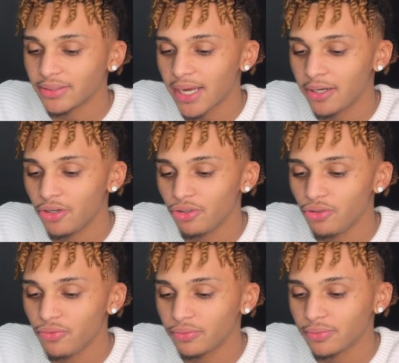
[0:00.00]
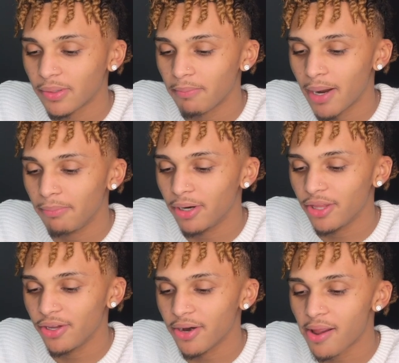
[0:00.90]
I know you, my
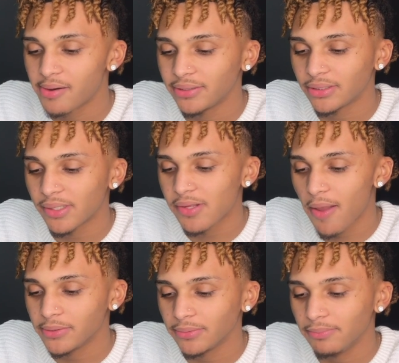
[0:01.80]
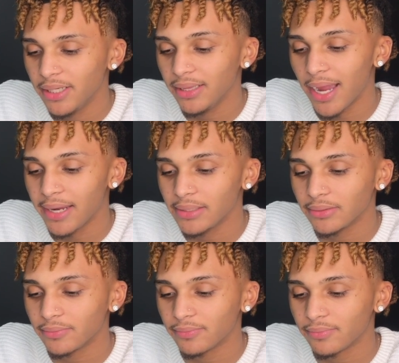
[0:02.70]
brother, but like,
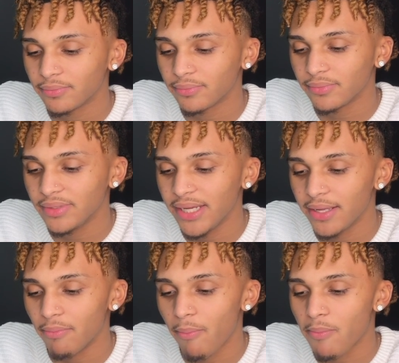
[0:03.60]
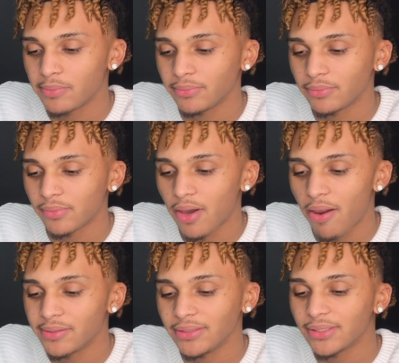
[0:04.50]
damn,
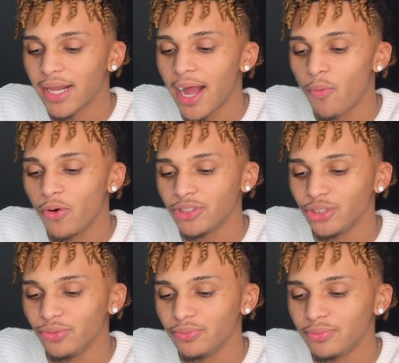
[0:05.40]
I want you.